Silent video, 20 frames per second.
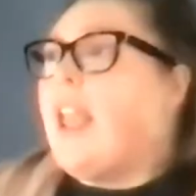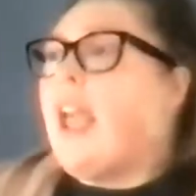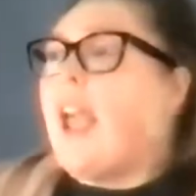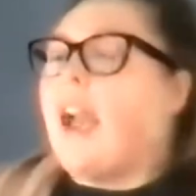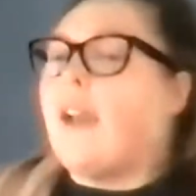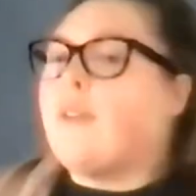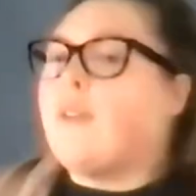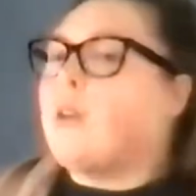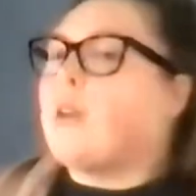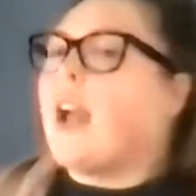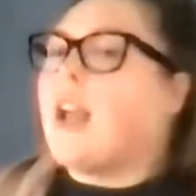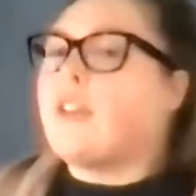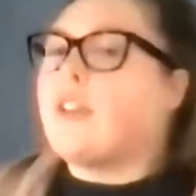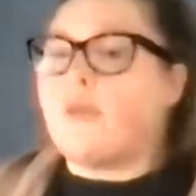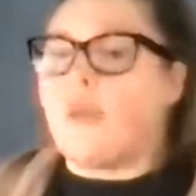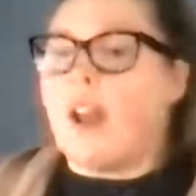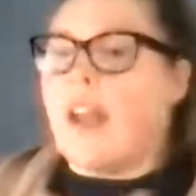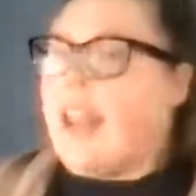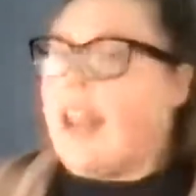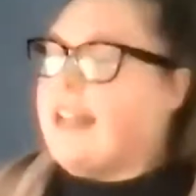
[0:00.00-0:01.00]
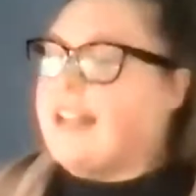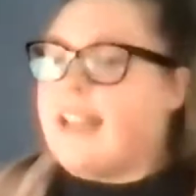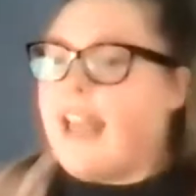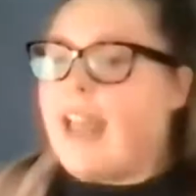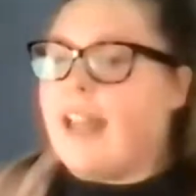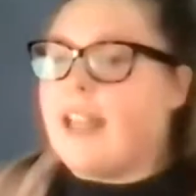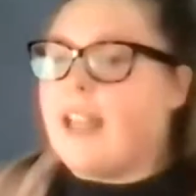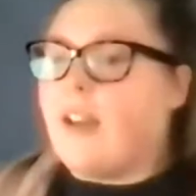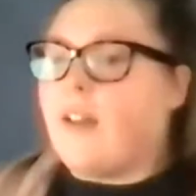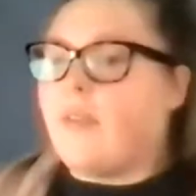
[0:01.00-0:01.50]
Have you guys run into
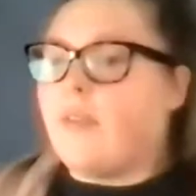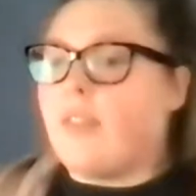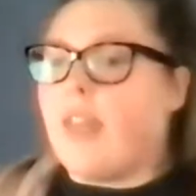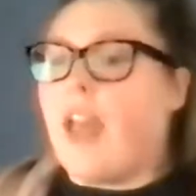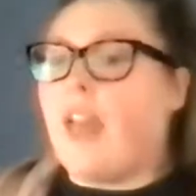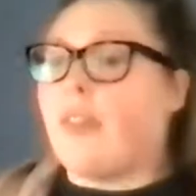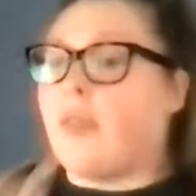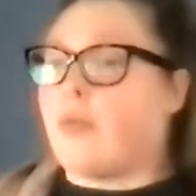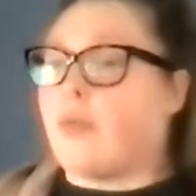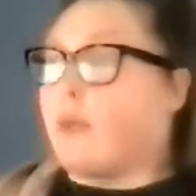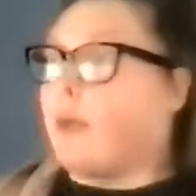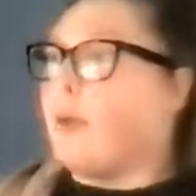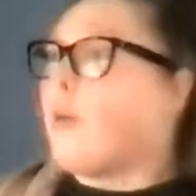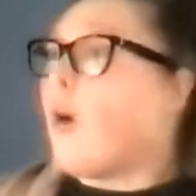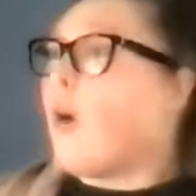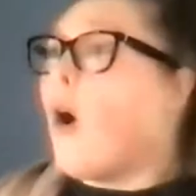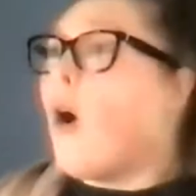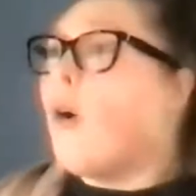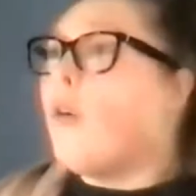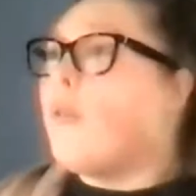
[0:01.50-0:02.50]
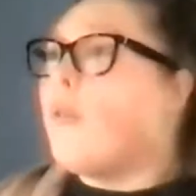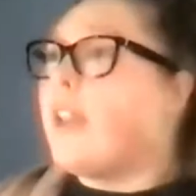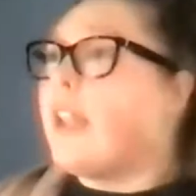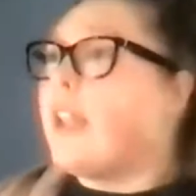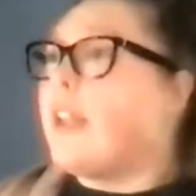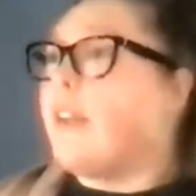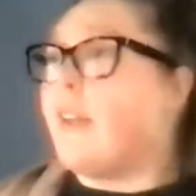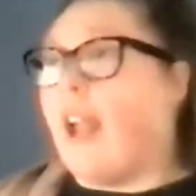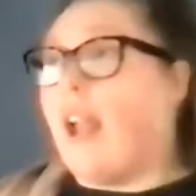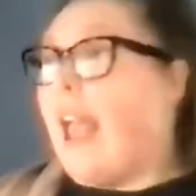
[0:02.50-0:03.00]
any of that through
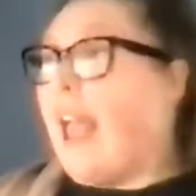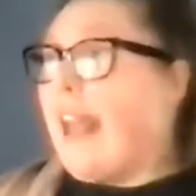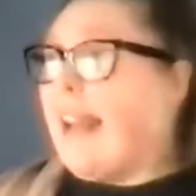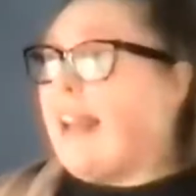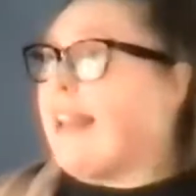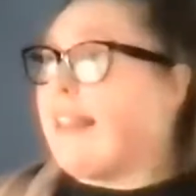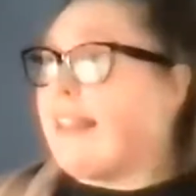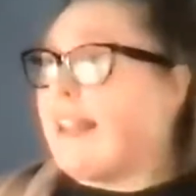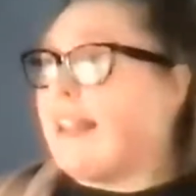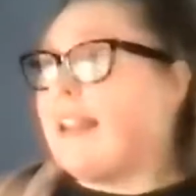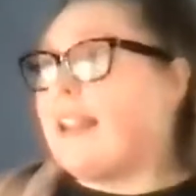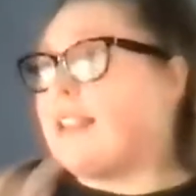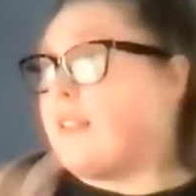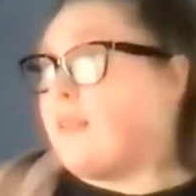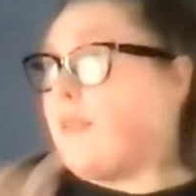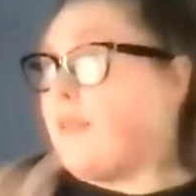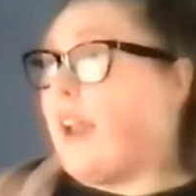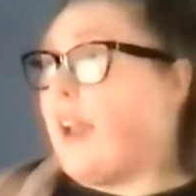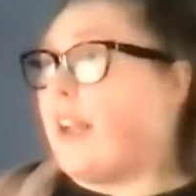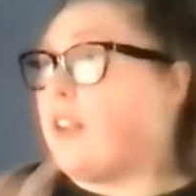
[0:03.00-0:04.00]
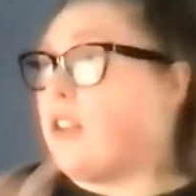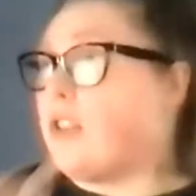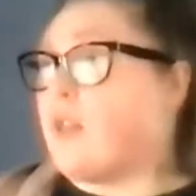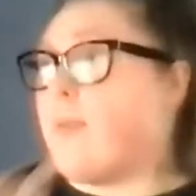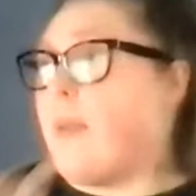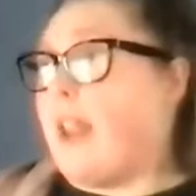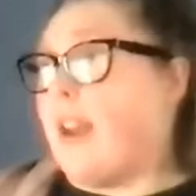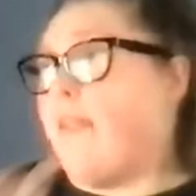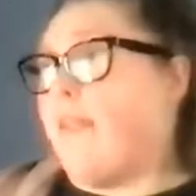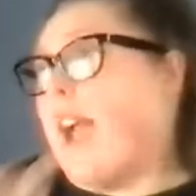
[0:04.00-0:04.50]
COVID or anything that's affected your
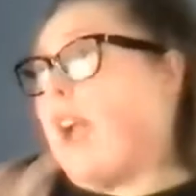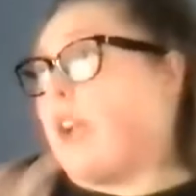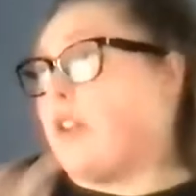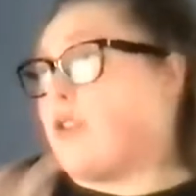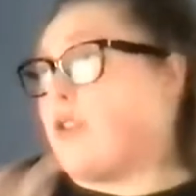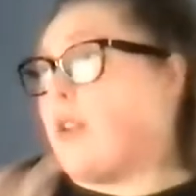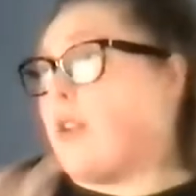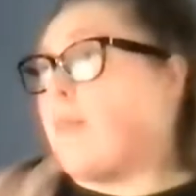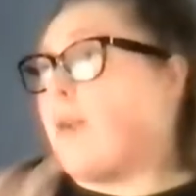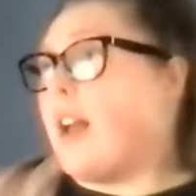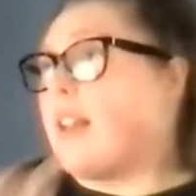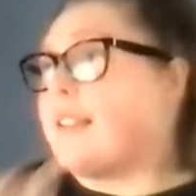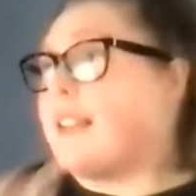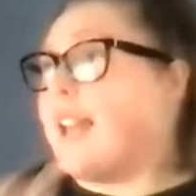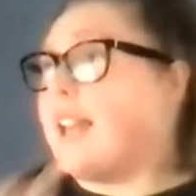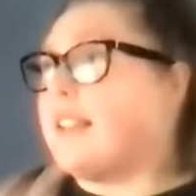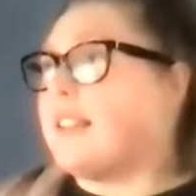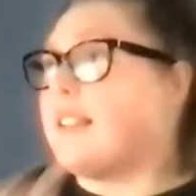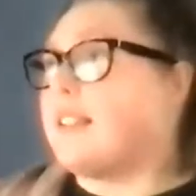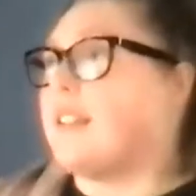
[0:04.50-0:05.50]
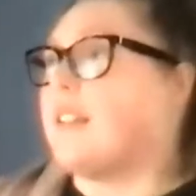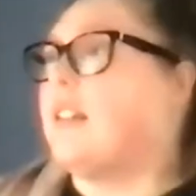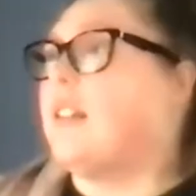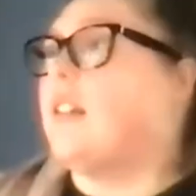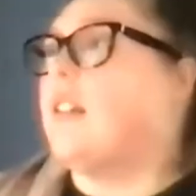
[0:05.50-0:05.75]
manufacturing process?